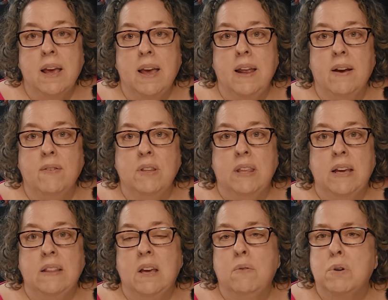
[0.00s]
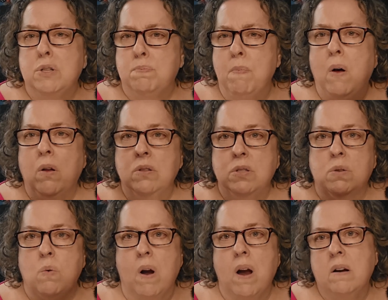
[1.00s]
and everything. They were small
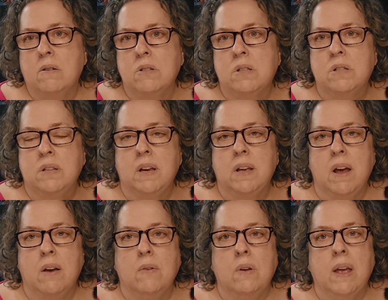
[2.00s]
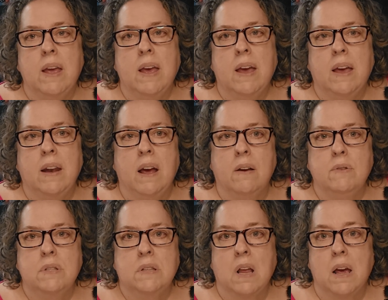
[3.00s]
squares, and I
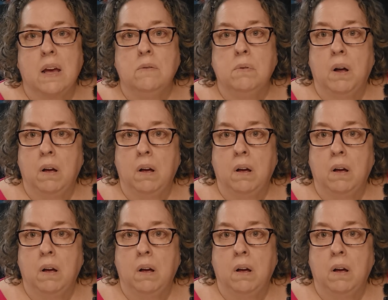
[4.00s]
was like,